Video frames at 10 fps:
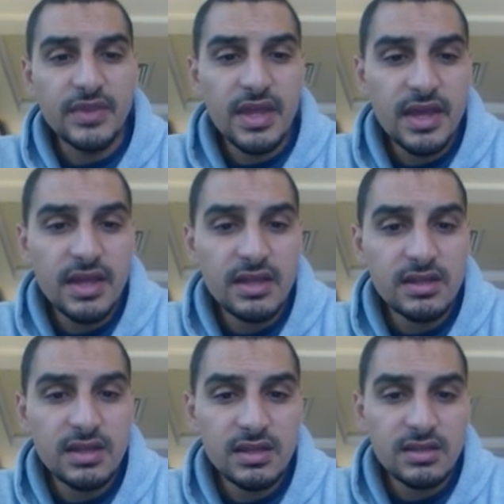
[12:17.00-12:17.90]
And
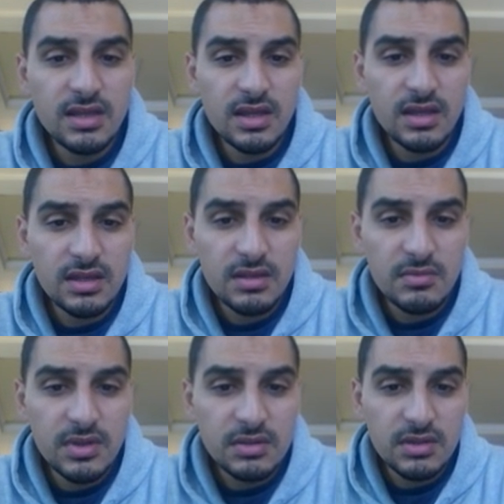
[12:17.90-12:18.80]

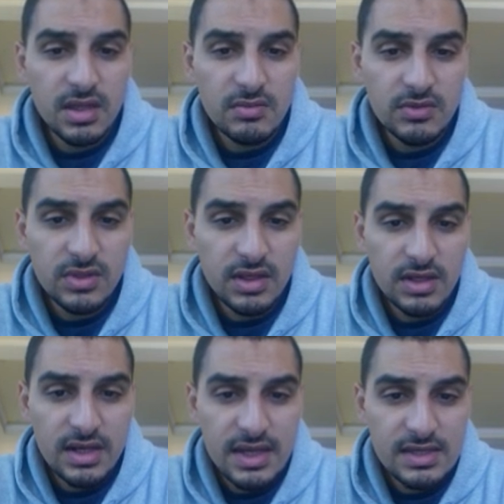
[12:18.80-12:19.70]
it came out here
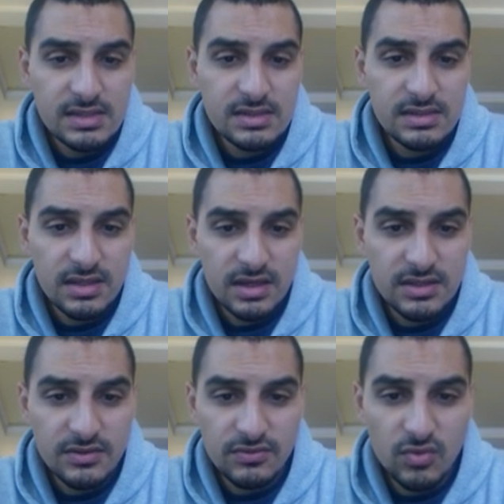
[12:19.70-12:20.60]
as
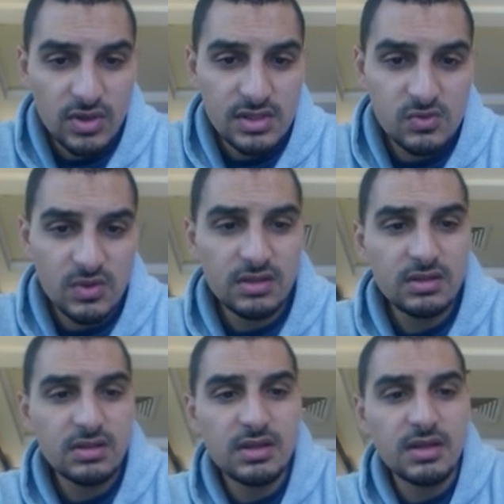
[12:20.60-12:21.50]
negative 1 as well,
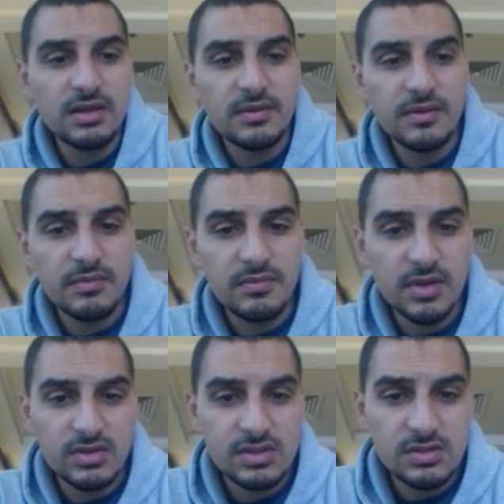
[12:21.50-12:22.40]

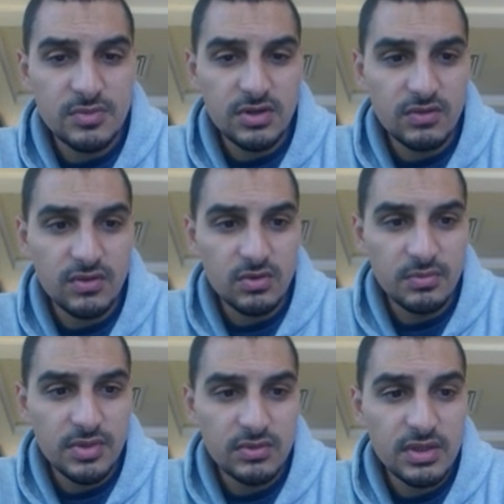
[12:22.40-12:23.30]
because it's part of a
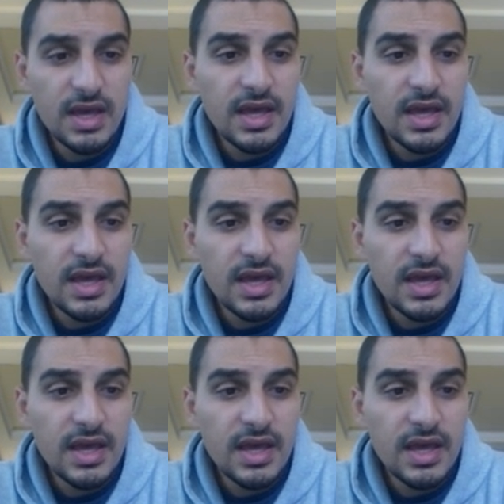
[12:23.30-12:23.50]
compound.